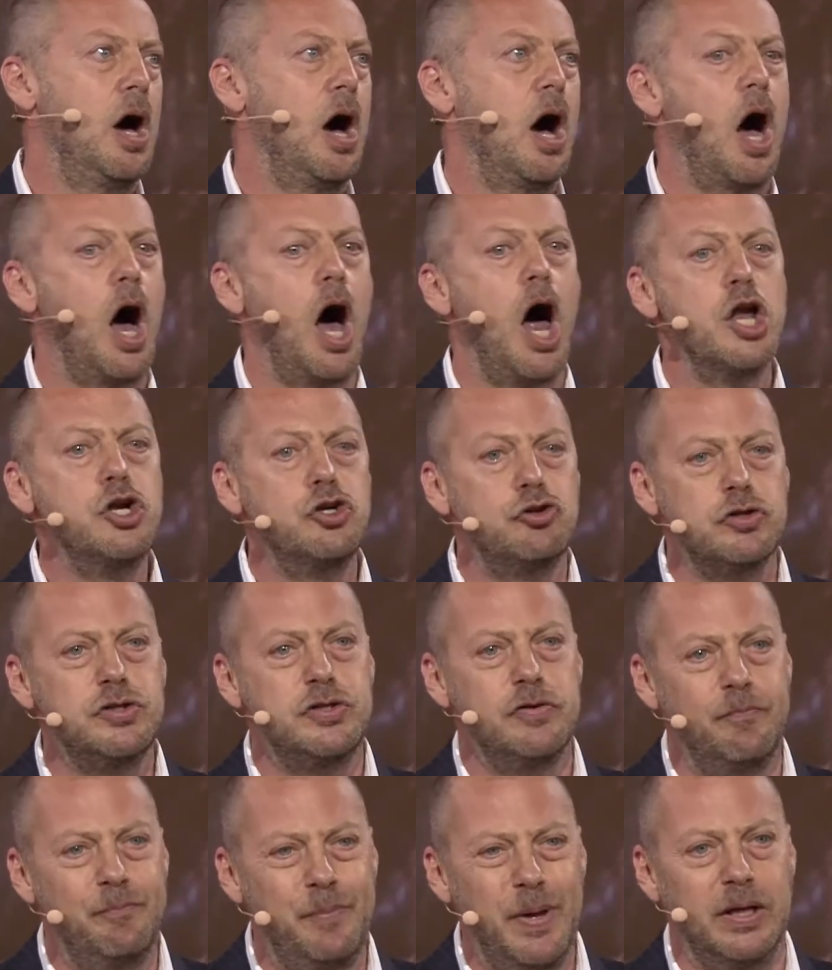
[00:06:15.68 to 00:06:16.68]

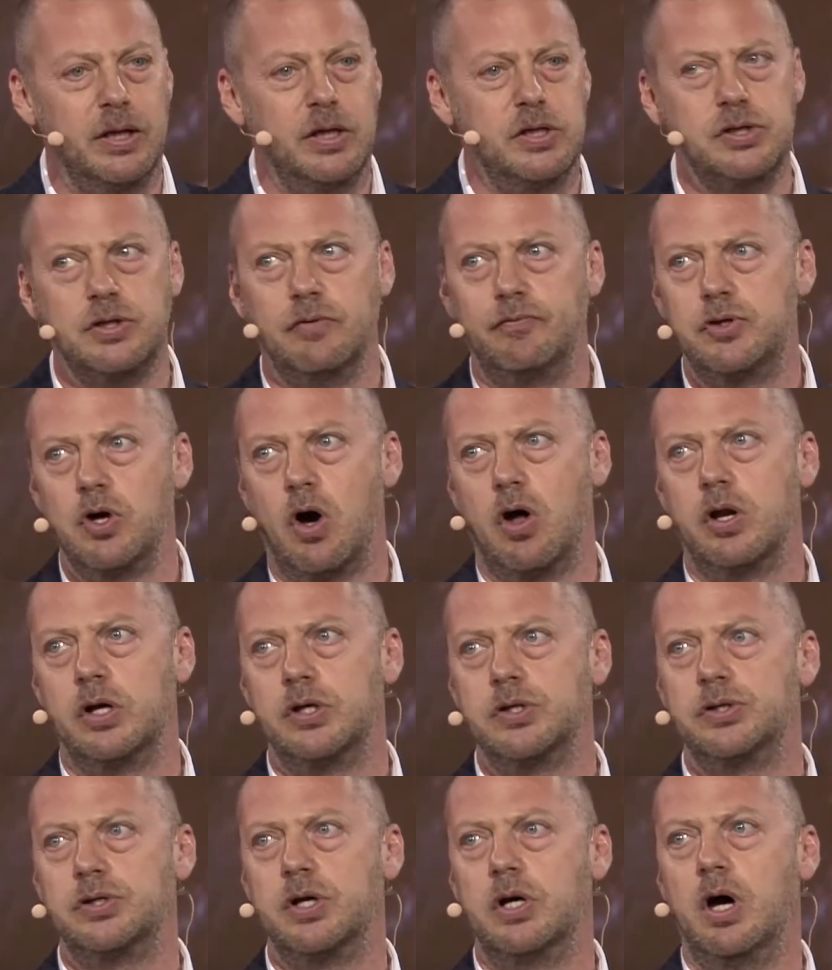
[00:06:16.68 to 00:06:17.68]
Hundreds of billions of
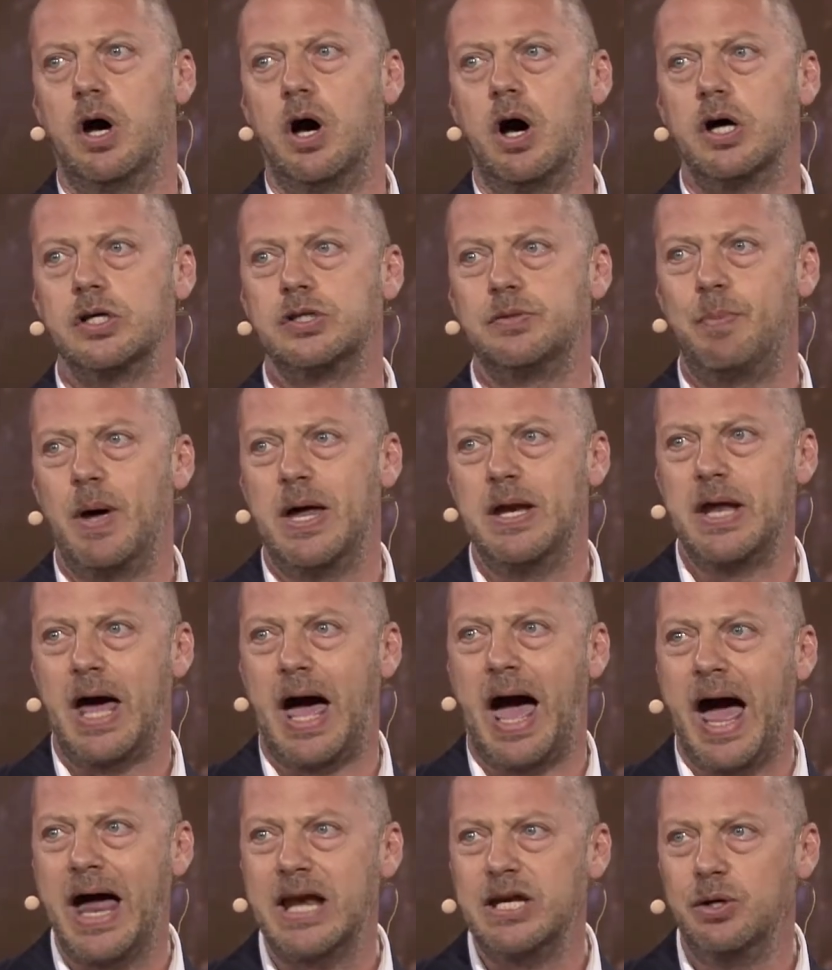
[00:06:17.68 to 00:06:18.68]
dollars are spent
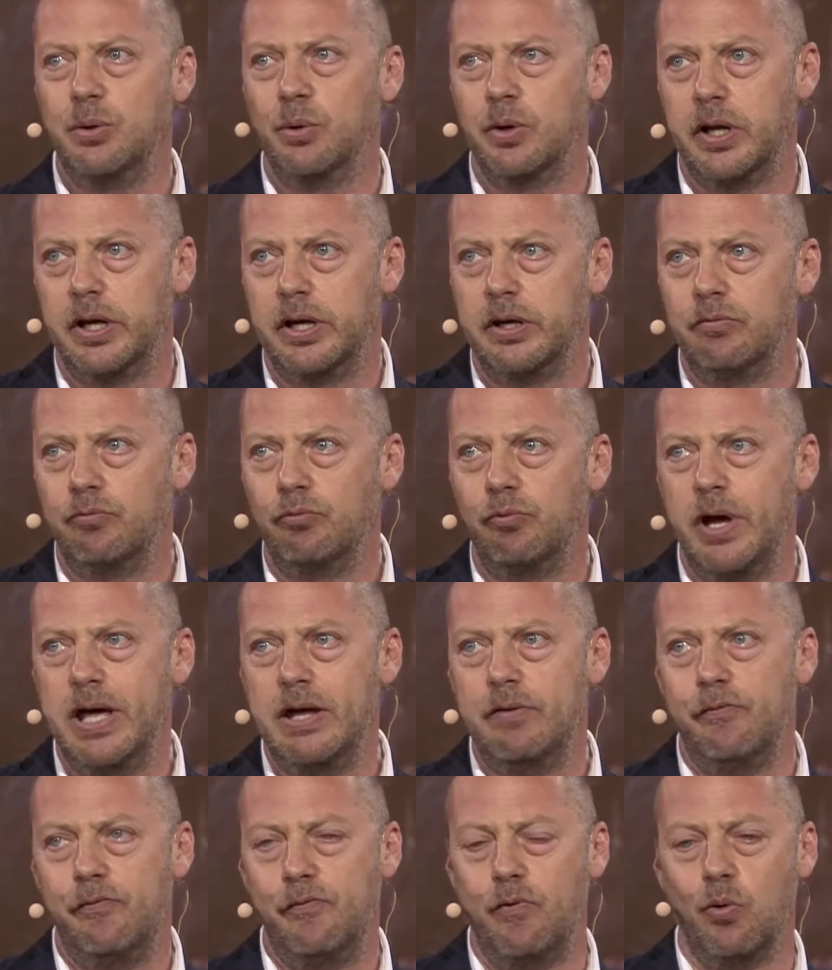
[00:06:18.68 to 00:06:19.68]
annually
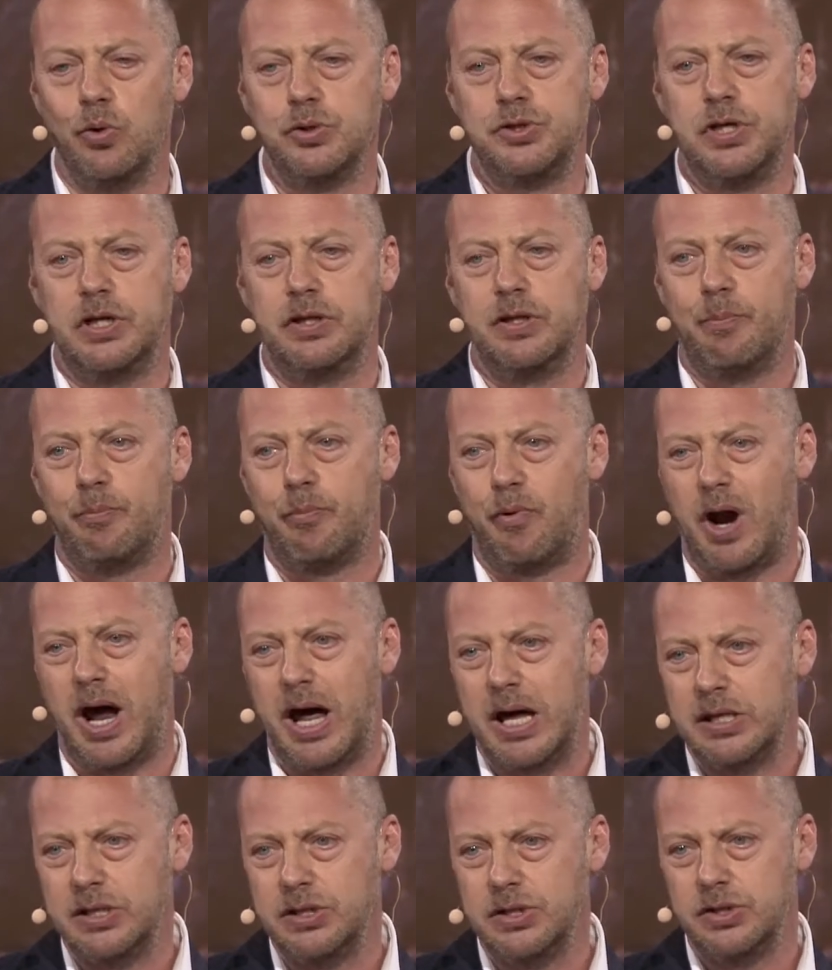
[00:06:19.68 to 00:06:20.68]
reinforcing the
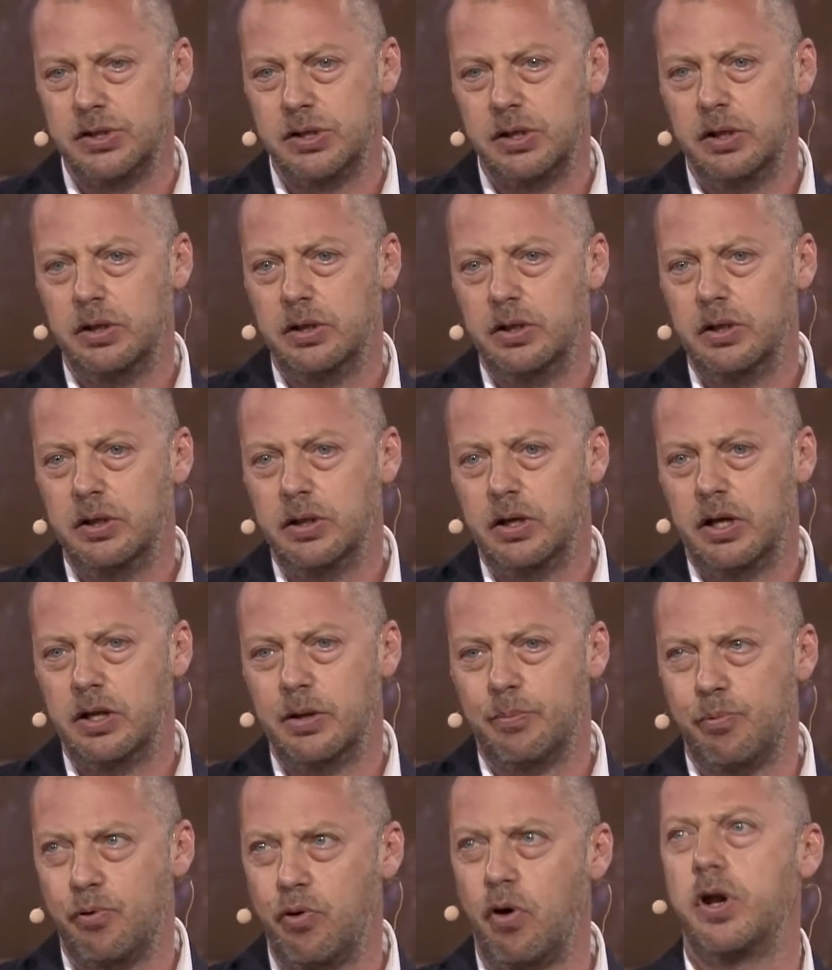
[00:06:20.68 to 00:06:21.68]
brands
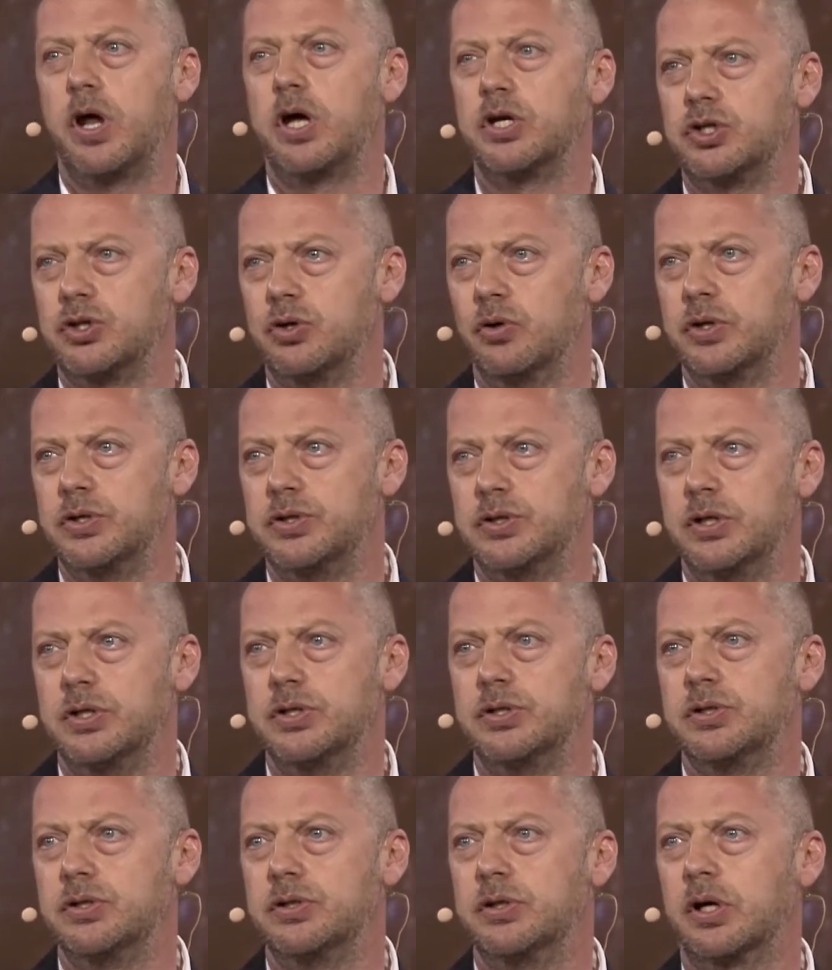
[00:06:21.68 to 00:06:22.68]
and the product
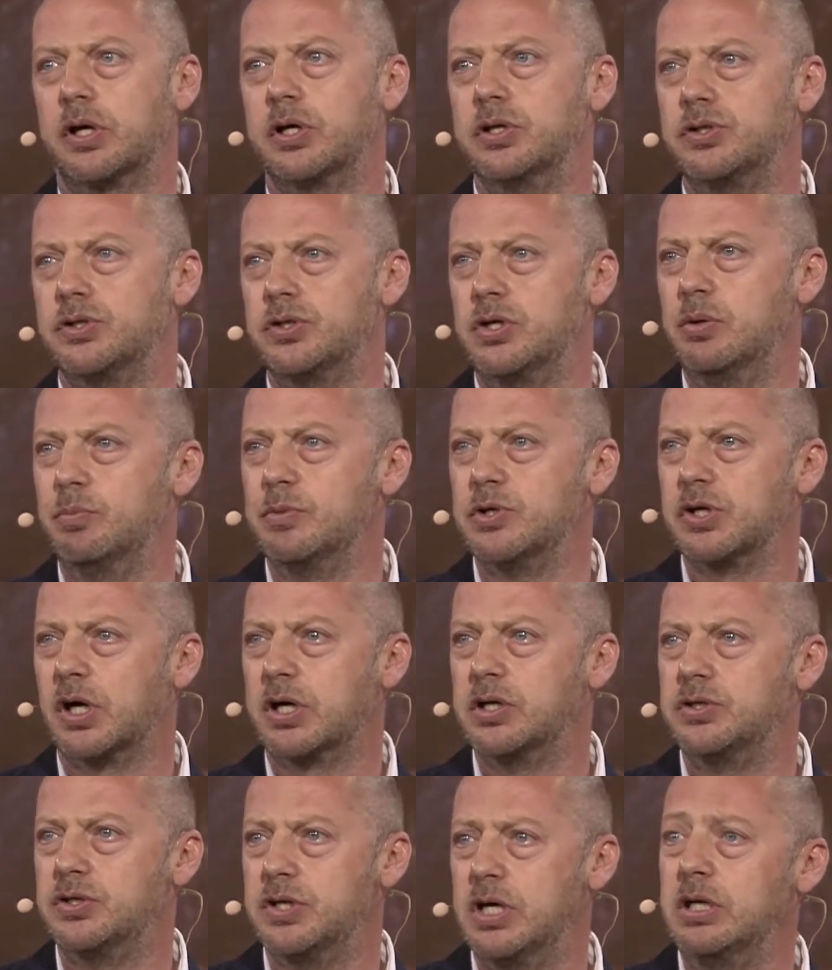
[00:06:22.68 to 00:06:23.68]
choices that consumers are
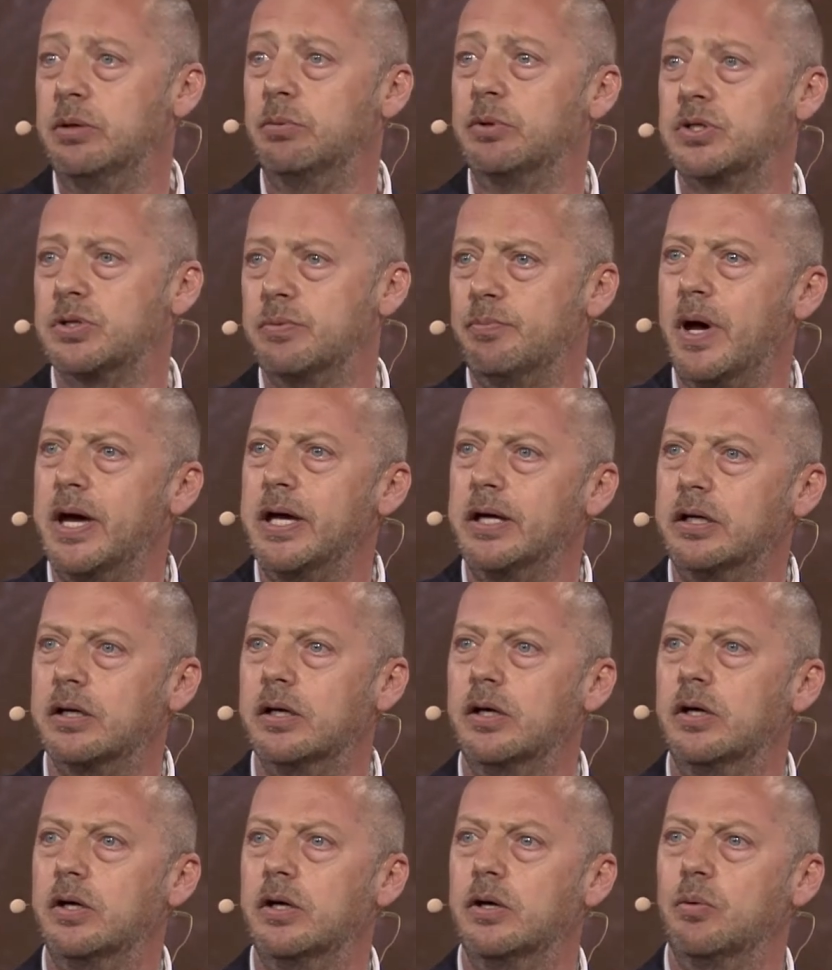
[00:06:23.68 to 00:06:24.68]
continuing to make,
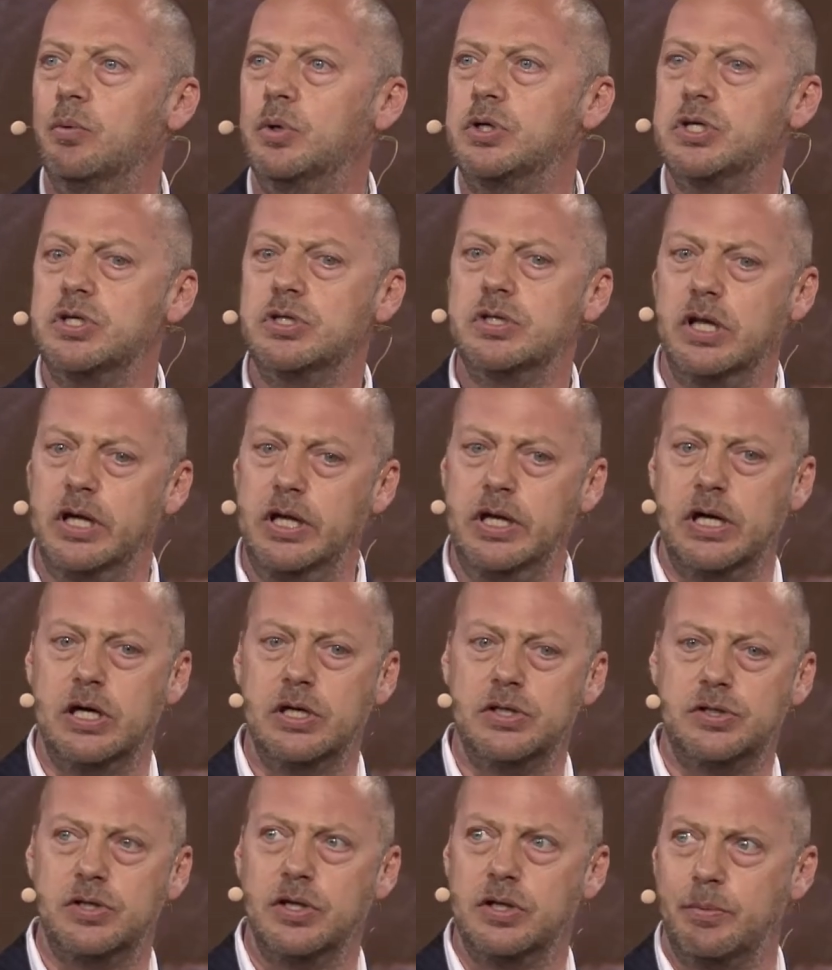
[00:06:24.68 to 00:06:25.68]
which is leading
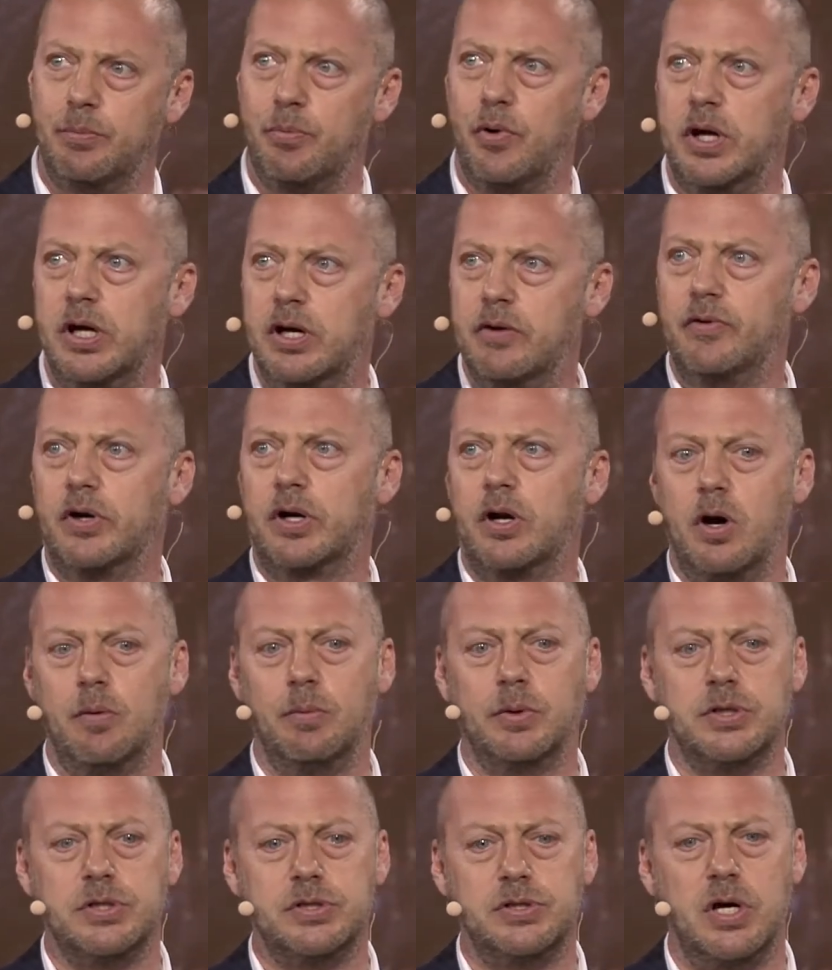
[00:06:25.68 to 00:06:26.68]
us to the brink of a
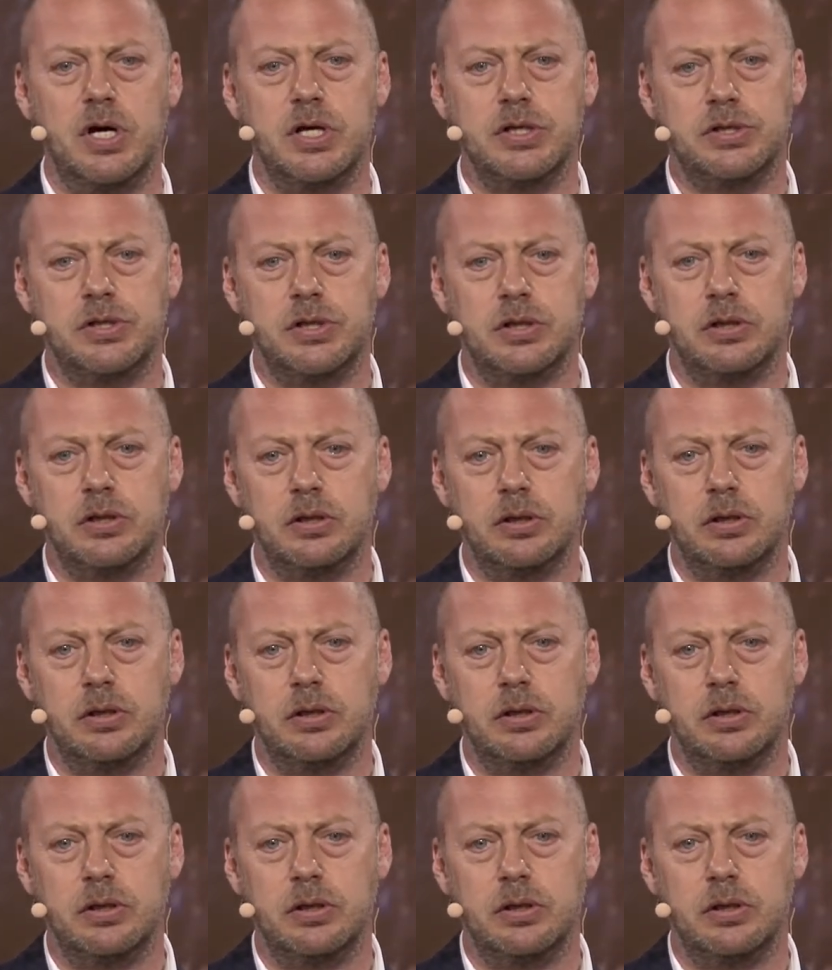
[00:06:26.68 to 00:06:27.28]
global disaster.